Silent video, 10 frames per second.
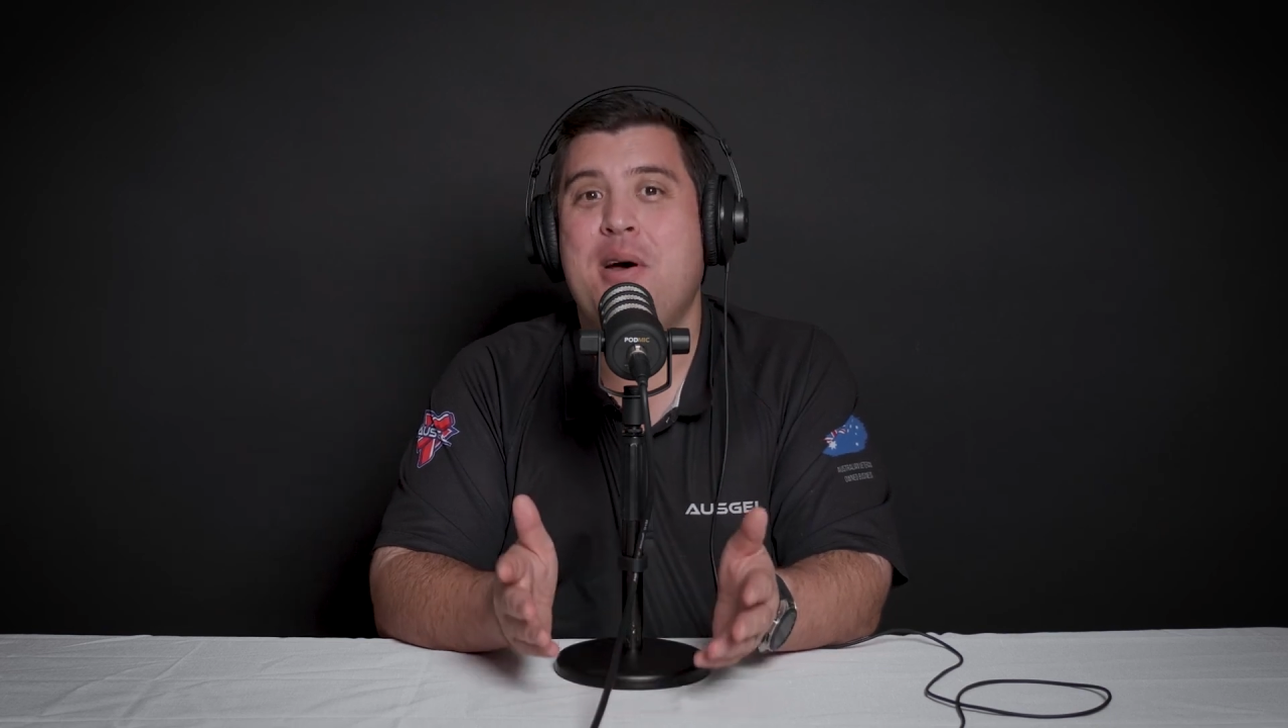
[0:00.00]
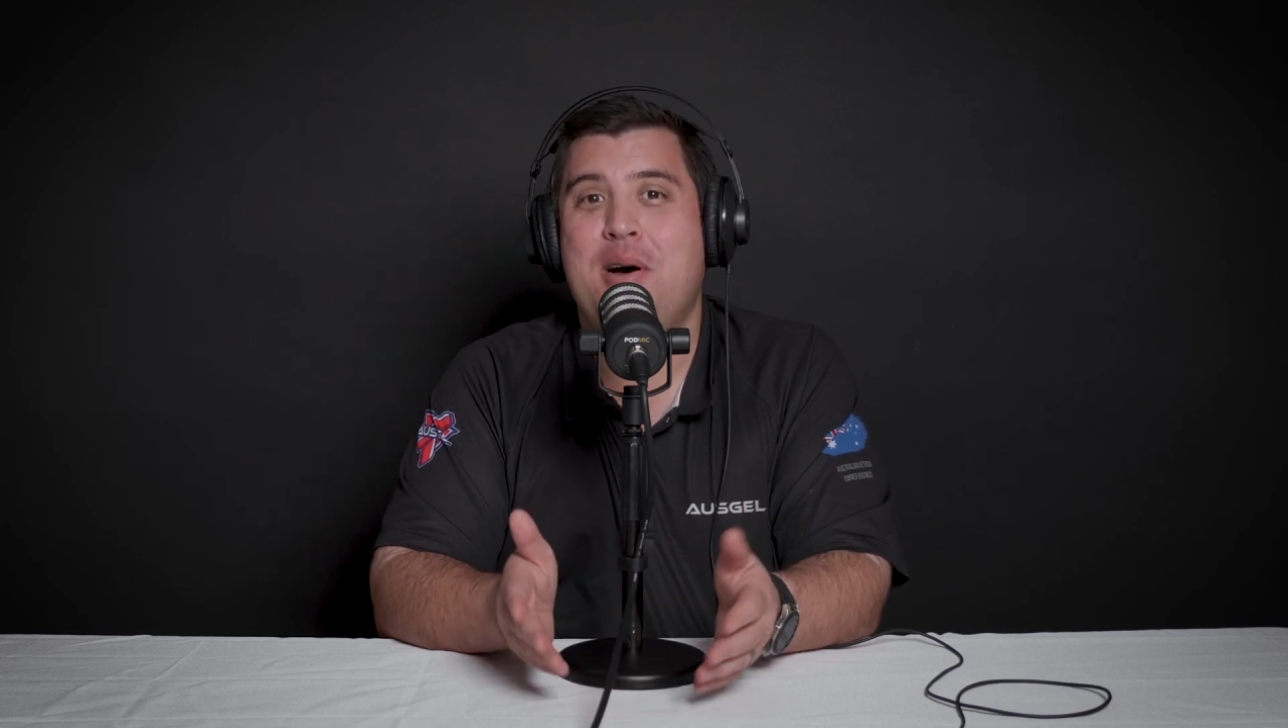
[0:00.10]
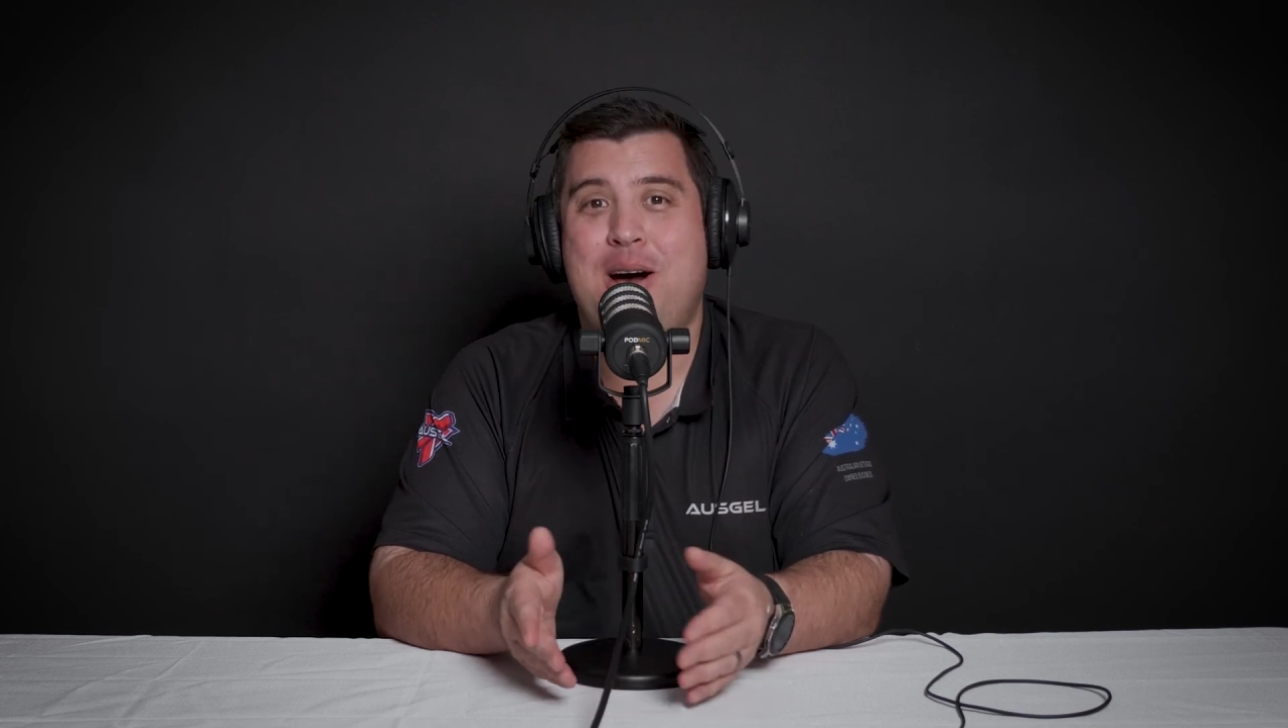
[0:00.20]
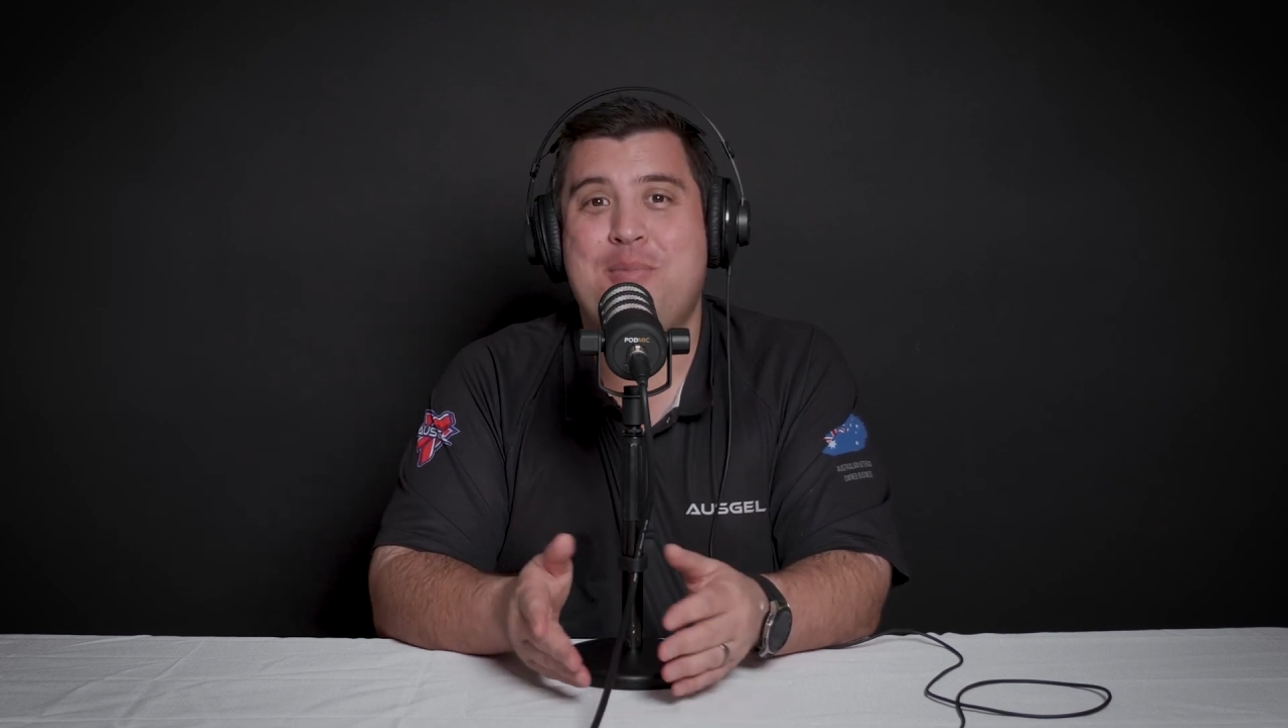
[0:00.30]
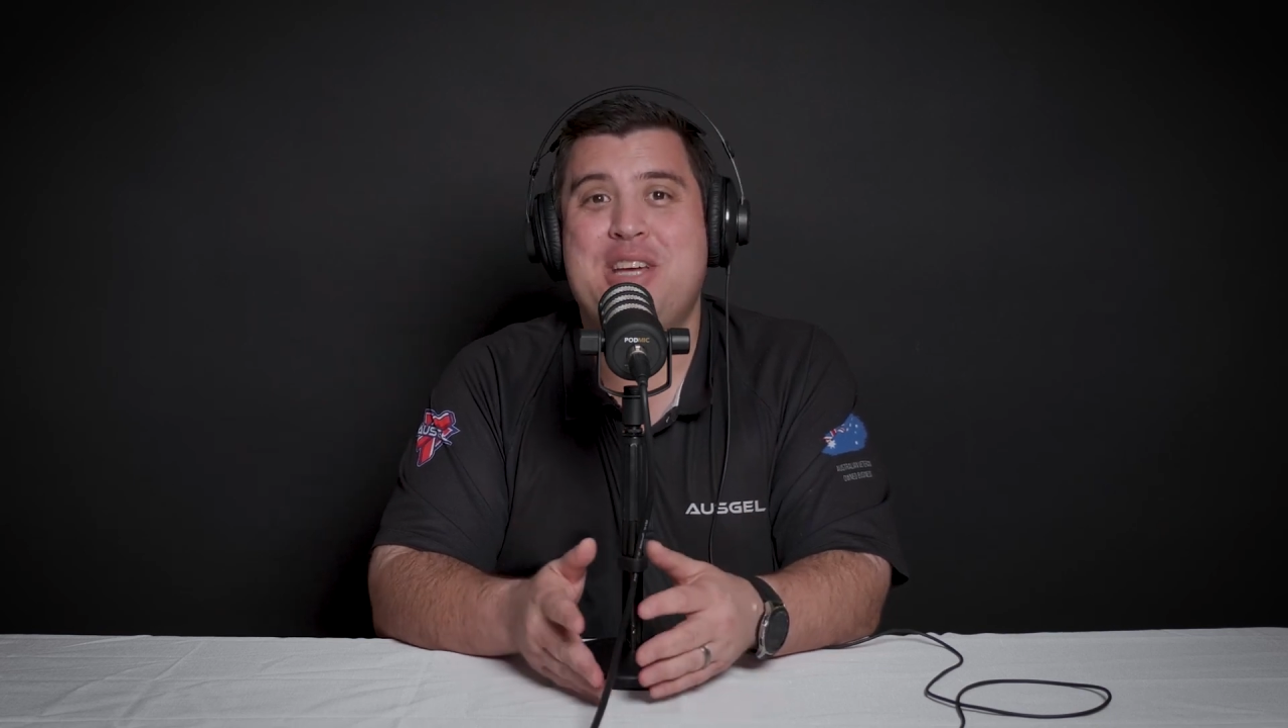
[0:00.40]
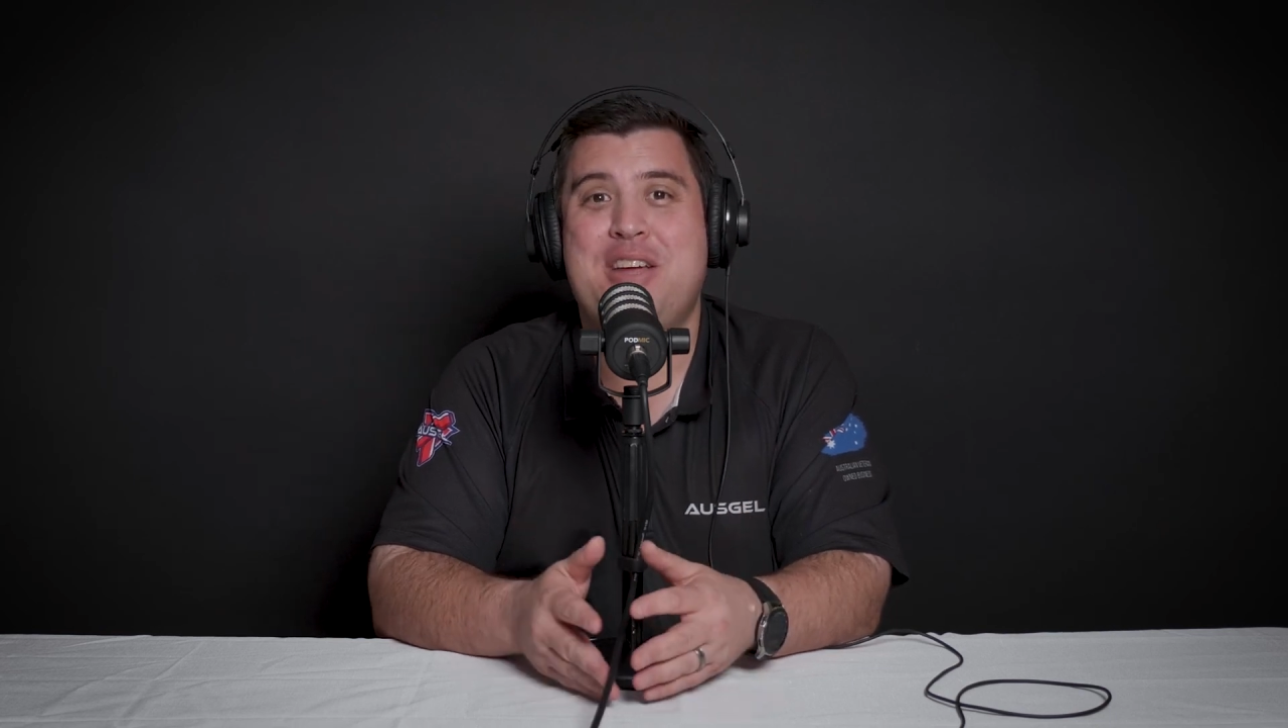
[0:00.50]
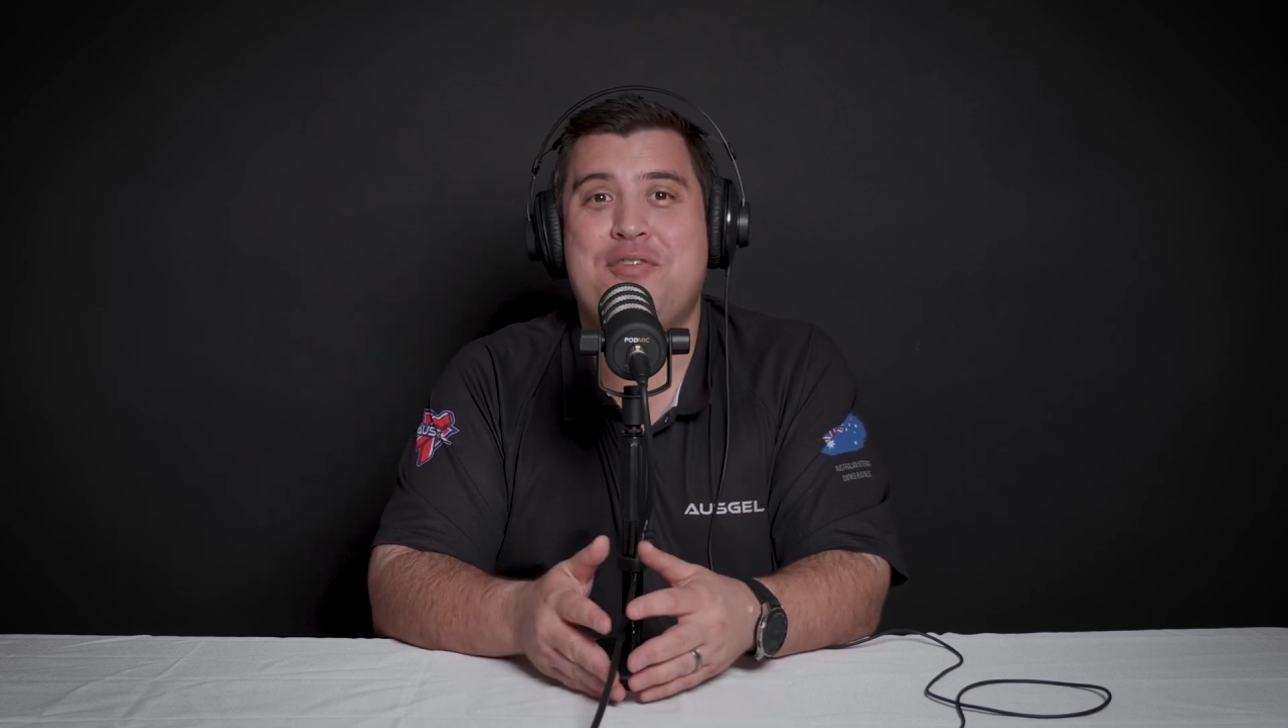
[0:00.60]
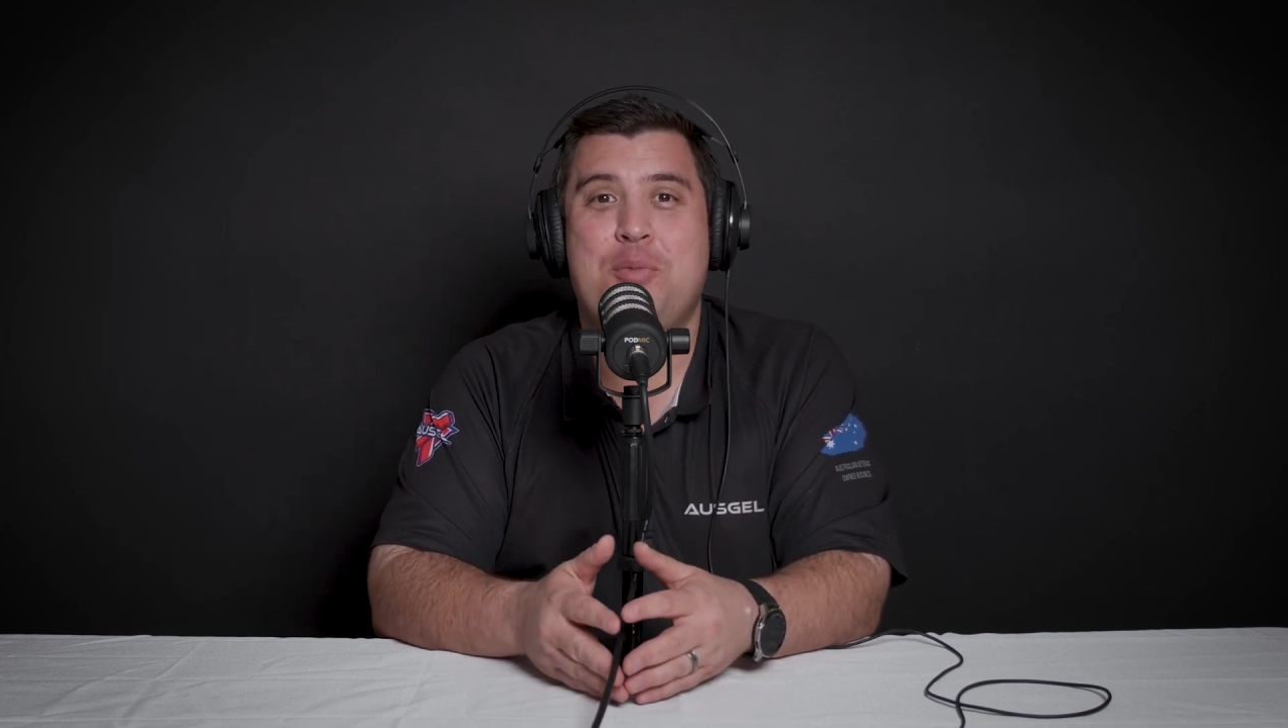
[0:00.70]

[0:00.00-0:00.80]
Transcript: I'm Dan from